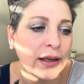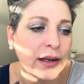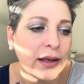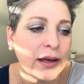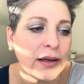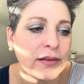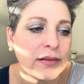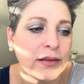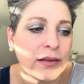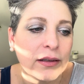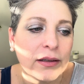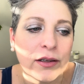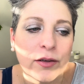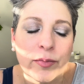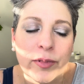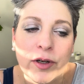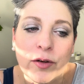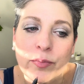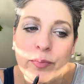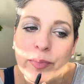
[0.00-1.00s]
It has a little
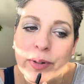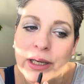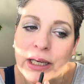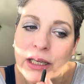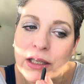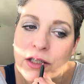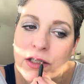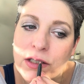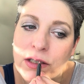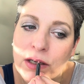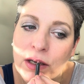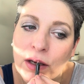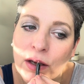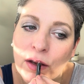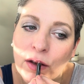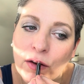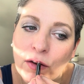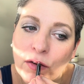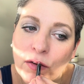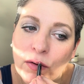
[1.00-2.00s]
bit of peach
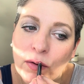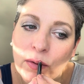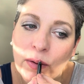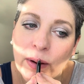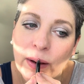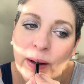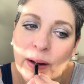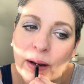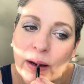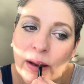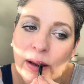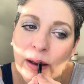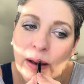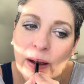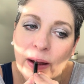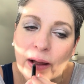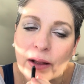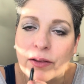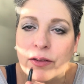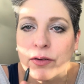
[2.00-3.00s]
to it,
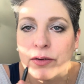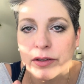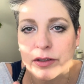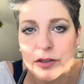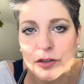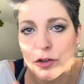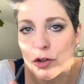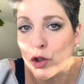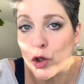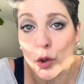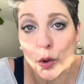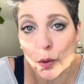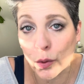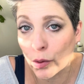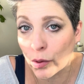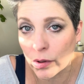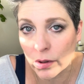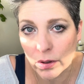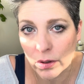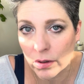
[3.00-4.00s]
although it's
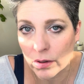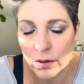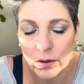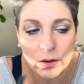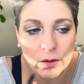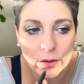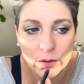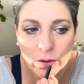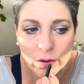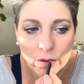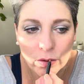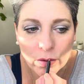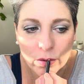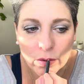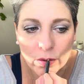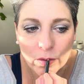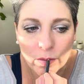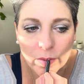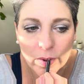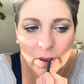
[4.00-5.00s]
nude,
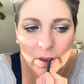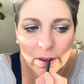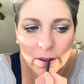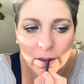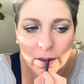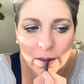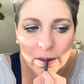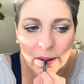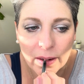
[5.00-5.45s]
but